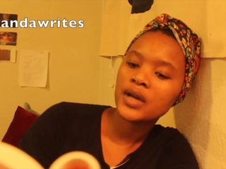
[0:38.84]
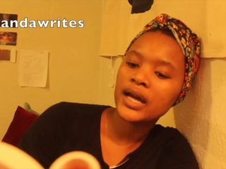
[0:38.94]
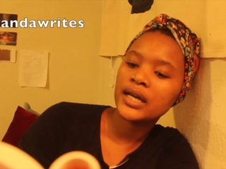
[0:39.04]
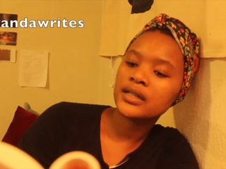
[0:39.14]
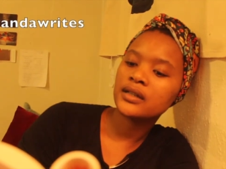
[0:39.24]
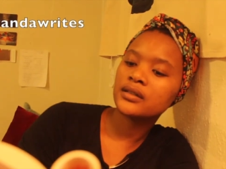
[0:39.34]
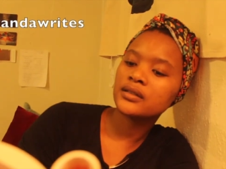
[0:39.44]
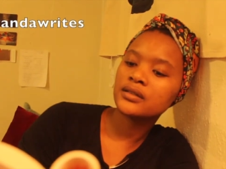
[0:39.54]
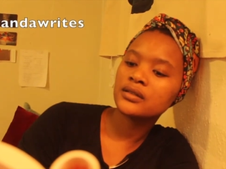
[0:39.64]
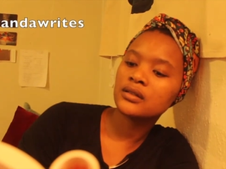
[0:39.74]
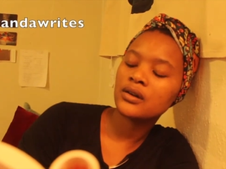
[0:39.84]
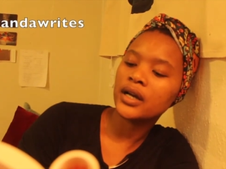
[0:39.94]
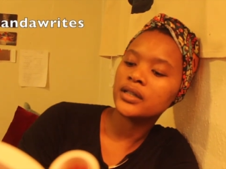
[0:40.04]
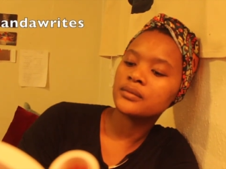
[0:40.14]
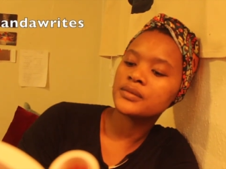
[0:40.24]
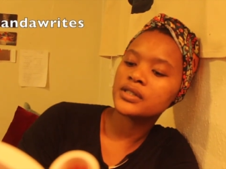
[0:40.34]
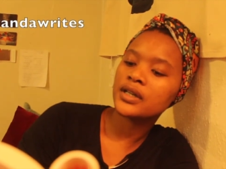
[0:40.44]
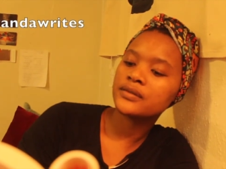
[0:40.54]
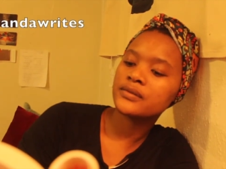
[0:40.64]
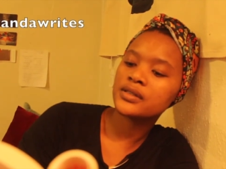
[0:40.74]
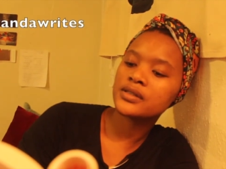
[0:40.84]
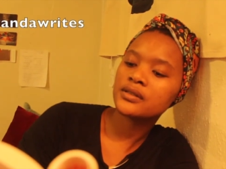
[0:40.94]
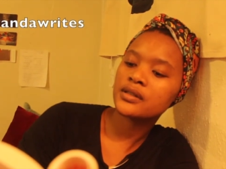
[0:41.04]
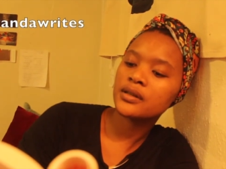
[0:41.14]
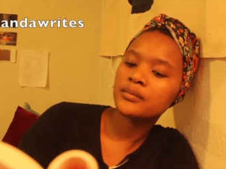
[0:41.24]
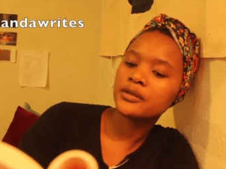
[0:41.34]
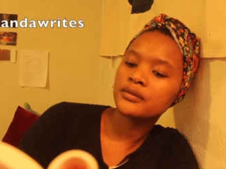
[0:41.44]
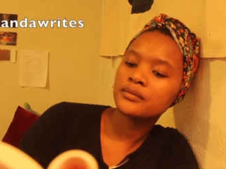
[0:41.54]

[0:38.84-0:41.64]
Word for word: I had an uncle who cried himself to sleep.